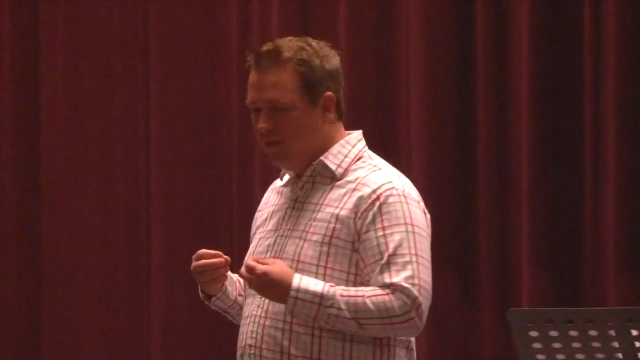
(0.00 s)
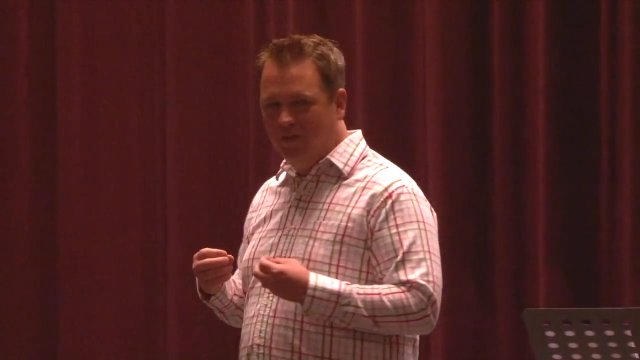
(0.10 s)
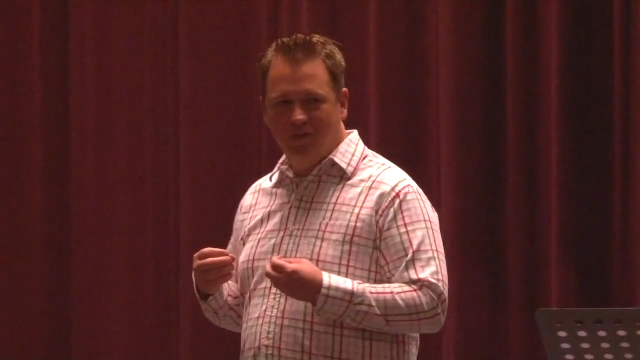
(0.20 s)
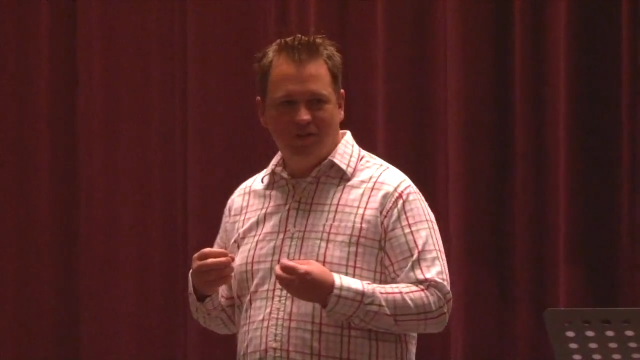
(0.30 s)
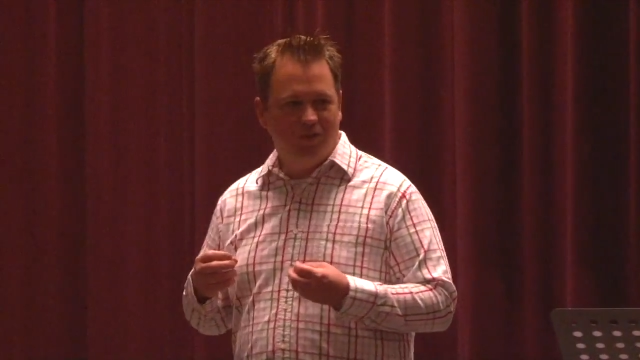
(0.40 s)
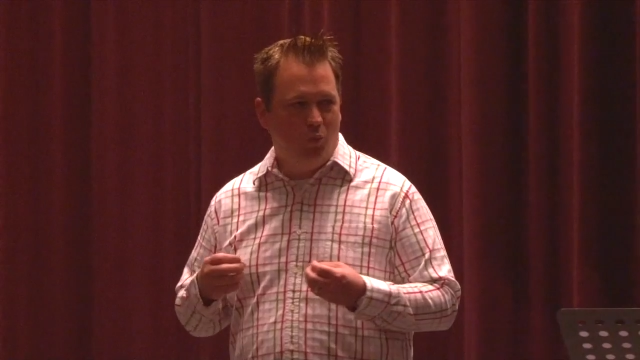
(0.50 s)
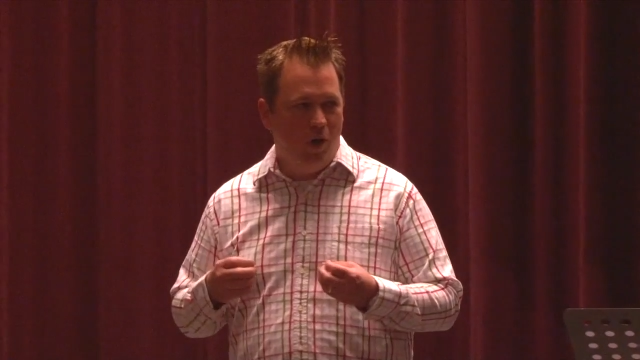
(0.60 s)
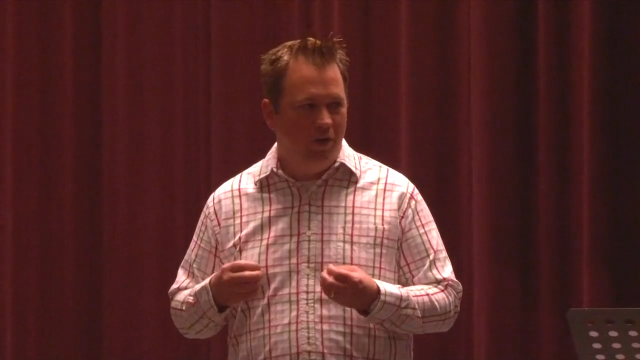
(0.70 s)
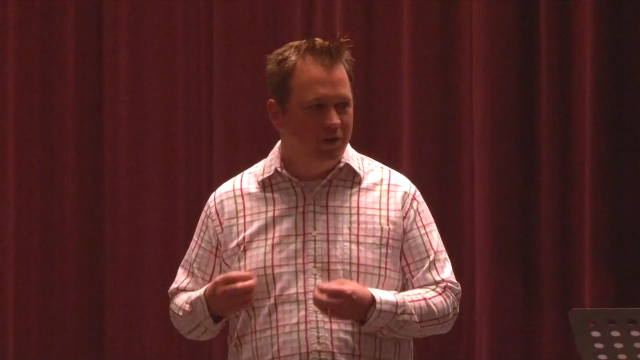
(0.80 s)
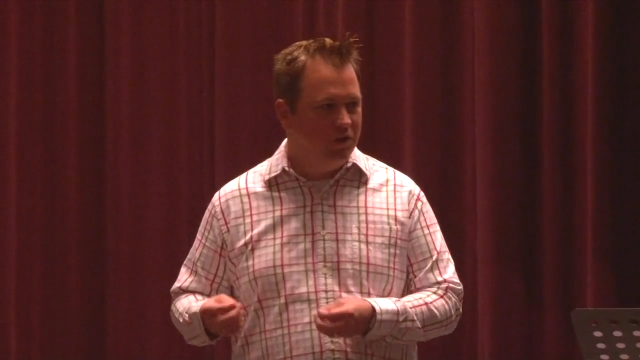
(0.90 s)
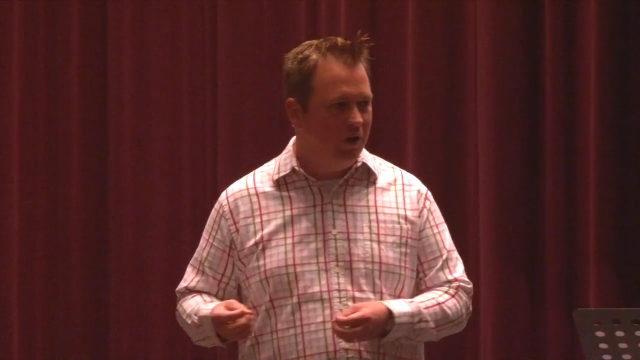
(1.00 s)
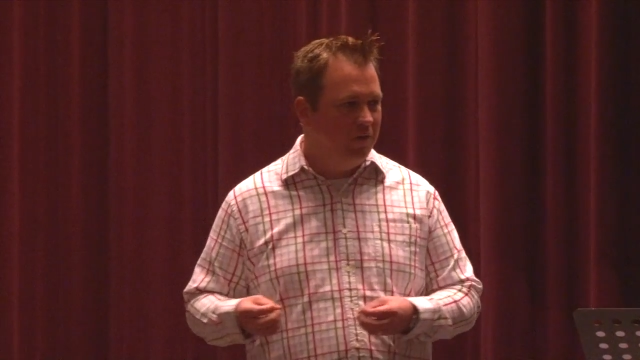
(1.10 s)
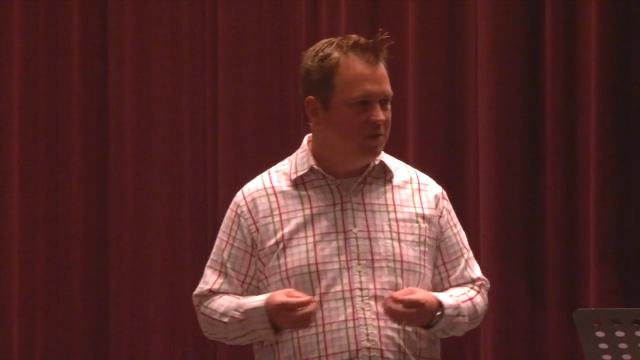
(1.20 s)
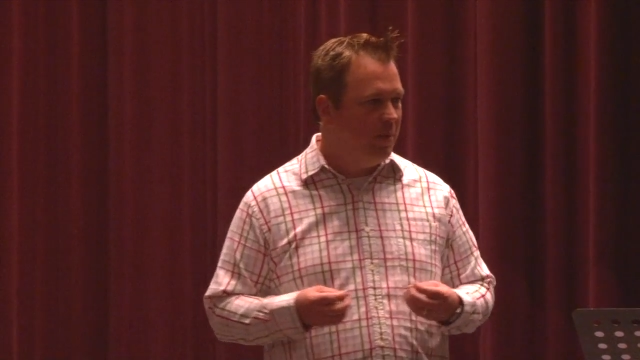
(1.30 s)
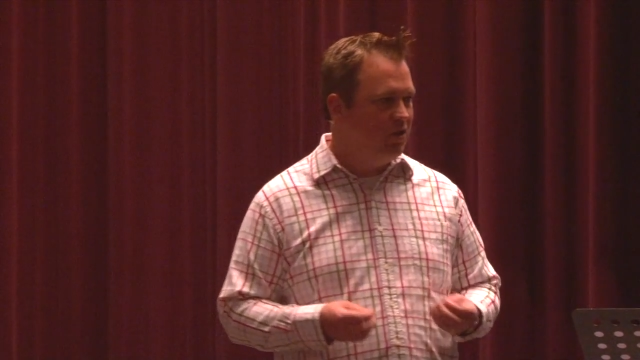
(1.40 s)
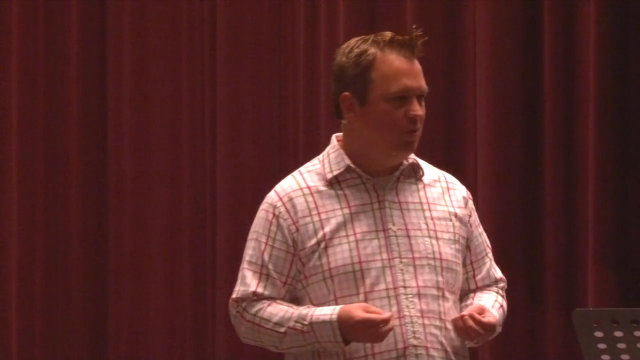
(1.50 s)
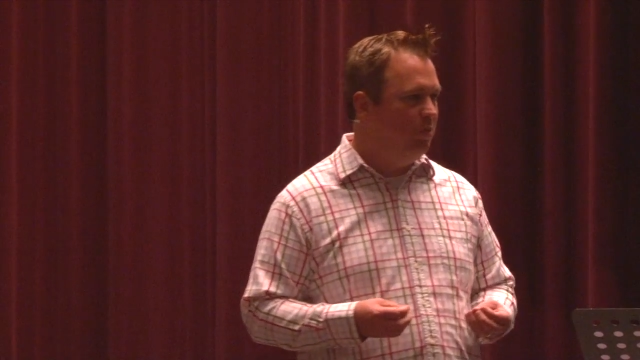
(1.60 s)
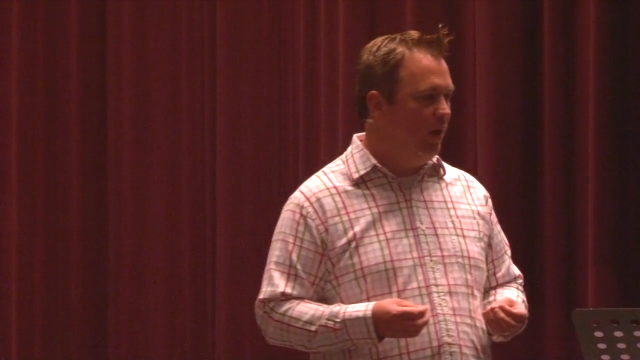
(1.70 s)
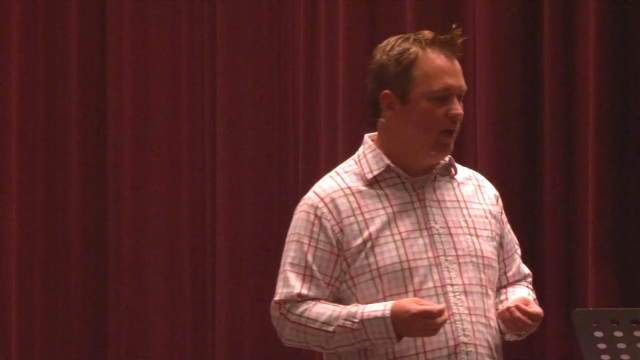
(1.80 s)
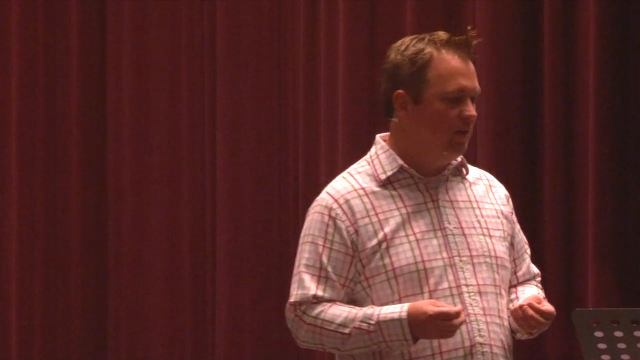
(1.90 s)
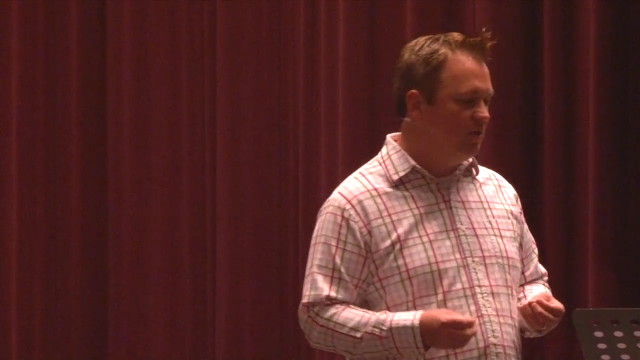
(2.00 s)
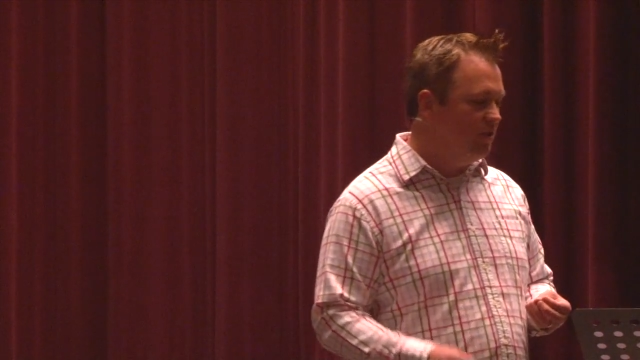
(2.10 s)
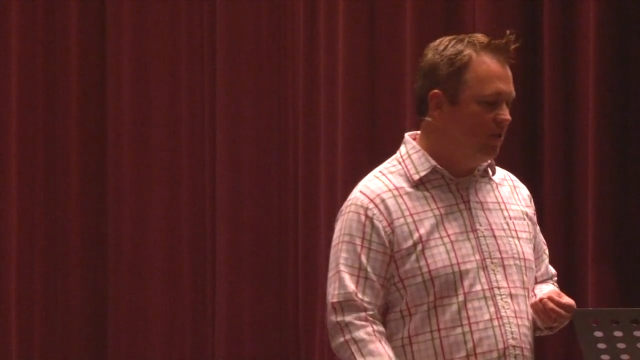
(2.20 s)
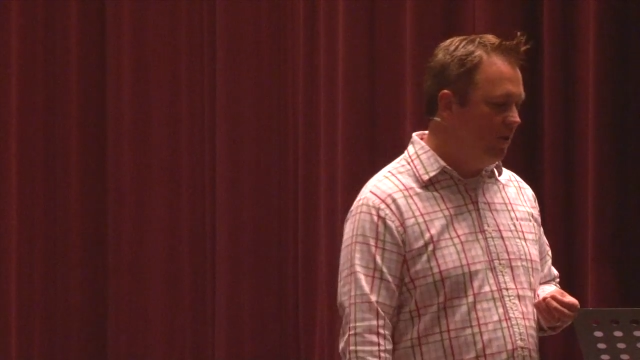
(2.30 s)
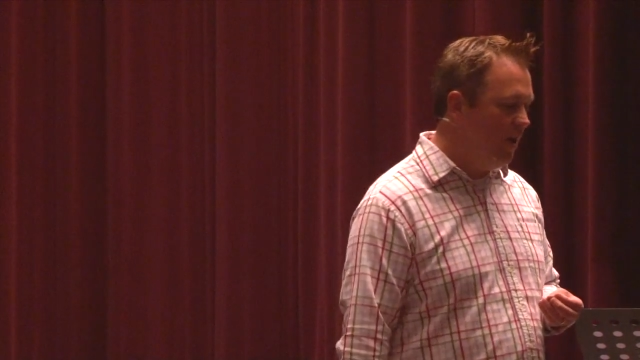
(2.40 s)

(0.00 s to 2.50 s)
this well-deserved special place.